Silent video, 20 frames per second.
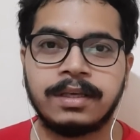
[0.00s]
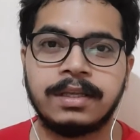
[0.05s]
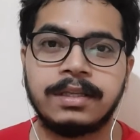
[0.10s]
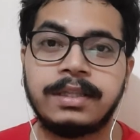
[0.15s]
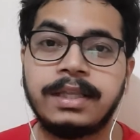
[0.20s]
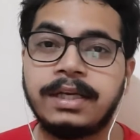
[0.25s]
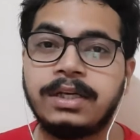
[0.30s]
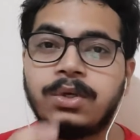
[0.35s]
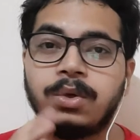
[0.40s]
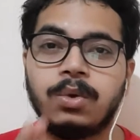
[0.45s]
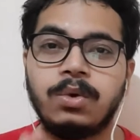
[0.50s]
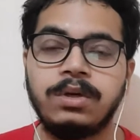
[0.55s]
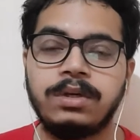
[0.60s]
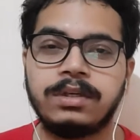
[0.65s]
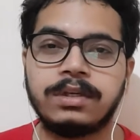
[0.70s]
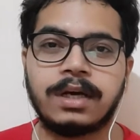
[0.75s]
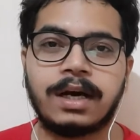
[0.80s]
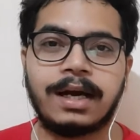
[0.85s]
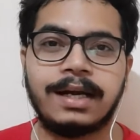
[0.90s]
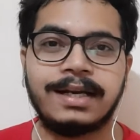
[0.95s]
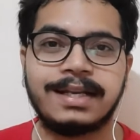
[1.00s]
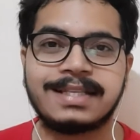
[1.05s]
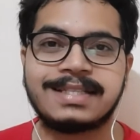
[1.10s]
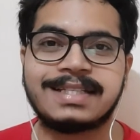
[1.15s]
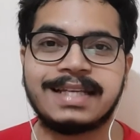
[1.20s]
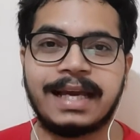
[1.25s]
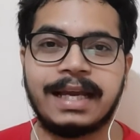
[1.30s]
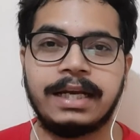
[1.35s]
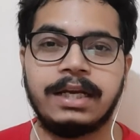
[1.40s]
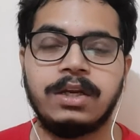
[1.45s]
They don't
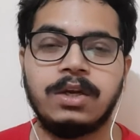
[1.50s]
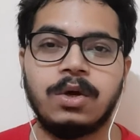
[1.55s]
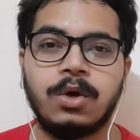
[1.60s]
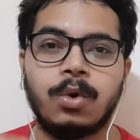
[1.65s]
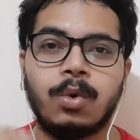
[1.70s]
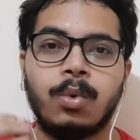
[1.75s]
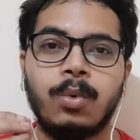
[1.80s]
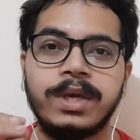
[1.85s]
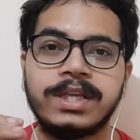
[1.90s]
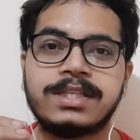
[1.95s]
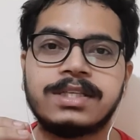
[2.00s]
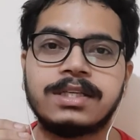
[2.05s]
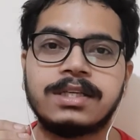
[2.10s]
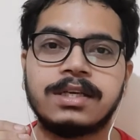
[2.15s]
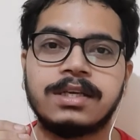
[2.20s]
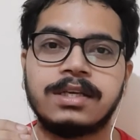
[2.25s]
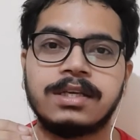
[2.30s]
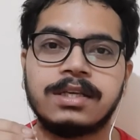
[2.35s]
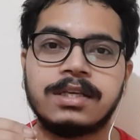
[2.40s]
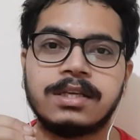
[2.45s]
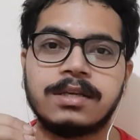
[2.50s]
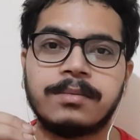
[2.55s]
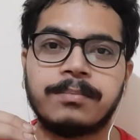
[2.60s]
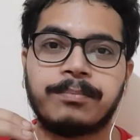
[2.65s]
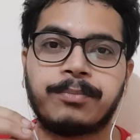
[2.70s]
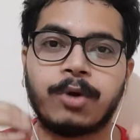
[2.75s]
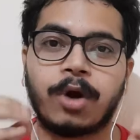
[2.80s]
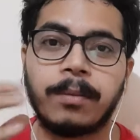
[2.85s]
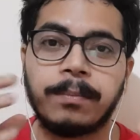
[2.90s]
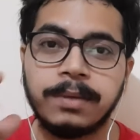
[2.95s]
understand which
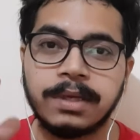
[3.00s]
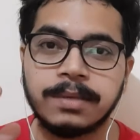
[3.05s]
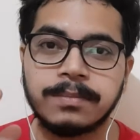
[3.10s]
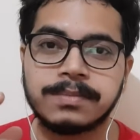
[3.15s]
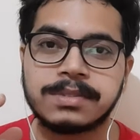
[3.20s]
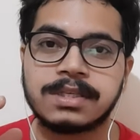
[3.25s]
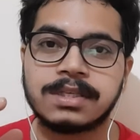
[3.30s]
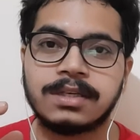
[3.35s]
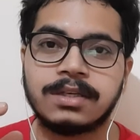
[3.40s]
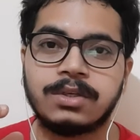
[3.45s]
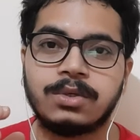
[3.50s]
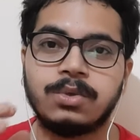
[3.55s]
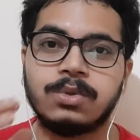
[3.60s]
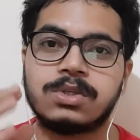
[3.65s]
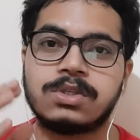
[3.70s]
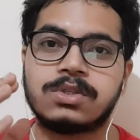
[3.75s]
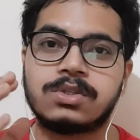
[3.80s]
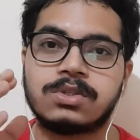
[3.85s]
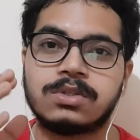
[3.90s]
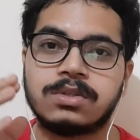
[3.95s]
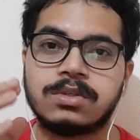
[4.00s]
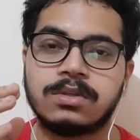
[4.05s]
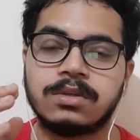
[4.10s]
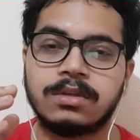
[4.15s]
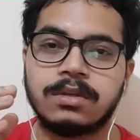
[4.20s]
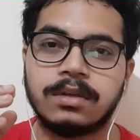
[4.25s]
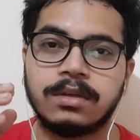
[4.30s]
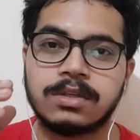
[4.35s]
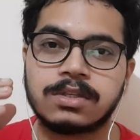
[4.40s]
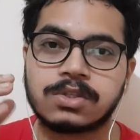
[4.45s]
problems to
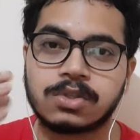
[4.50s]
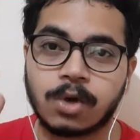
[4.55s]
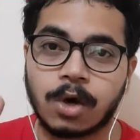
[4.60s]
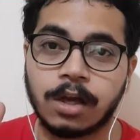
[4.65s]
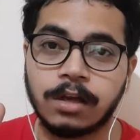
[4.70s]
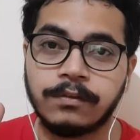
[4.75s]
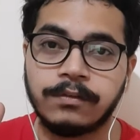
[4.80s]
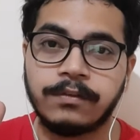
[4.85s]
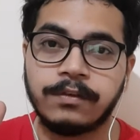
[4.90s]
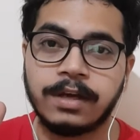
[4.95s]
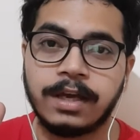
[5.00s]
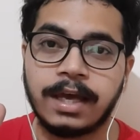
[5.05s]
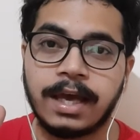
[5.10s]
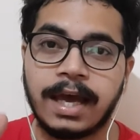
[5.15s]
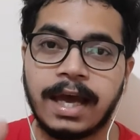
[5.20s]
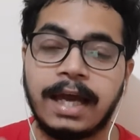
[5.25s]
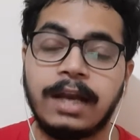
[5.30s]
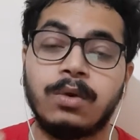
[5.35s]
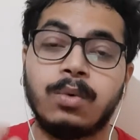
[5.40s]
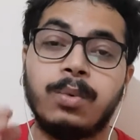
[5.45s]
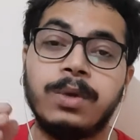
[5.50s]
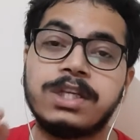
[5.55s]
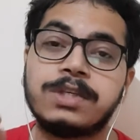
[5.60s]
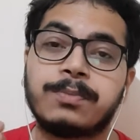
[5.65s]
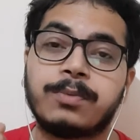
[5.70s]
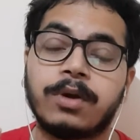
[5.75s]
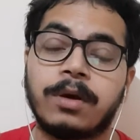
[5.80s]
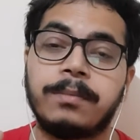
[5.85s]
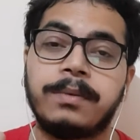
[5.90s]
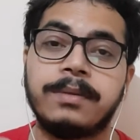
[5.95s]
solve and which
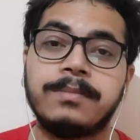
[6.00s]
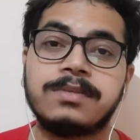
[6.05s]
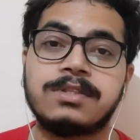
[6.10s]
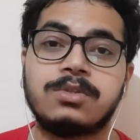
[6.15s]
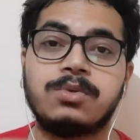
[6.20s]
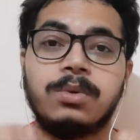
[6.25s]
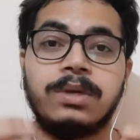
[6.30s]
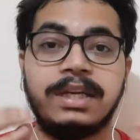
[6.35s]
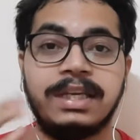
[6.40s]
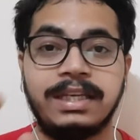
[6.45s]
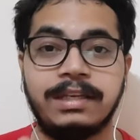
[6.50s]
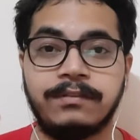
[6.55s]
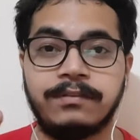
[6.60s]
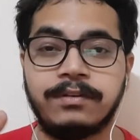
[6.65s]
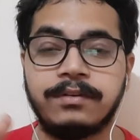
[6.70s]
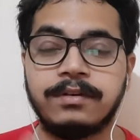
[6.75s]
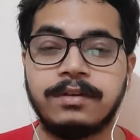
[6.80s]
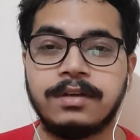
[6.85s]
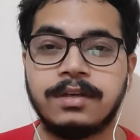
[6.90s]
problems to leave.